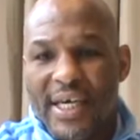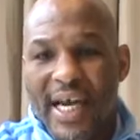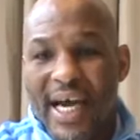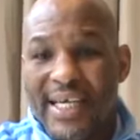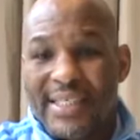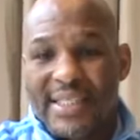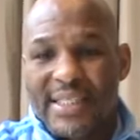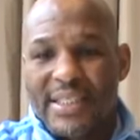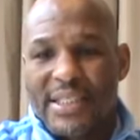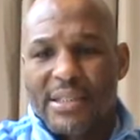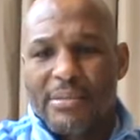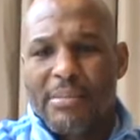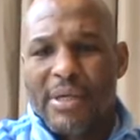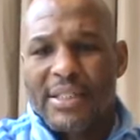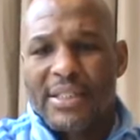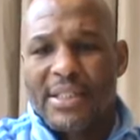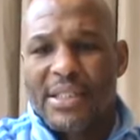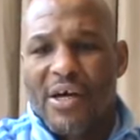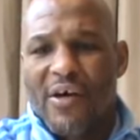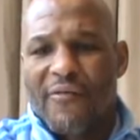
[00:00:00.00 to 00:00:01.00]
And I said to
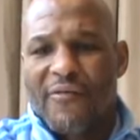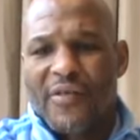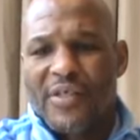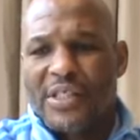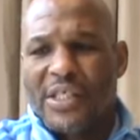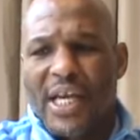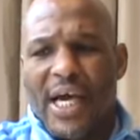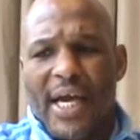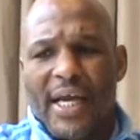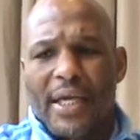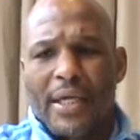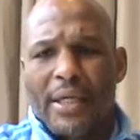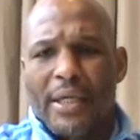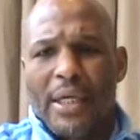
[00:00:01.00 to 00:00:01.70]
myself, it's like,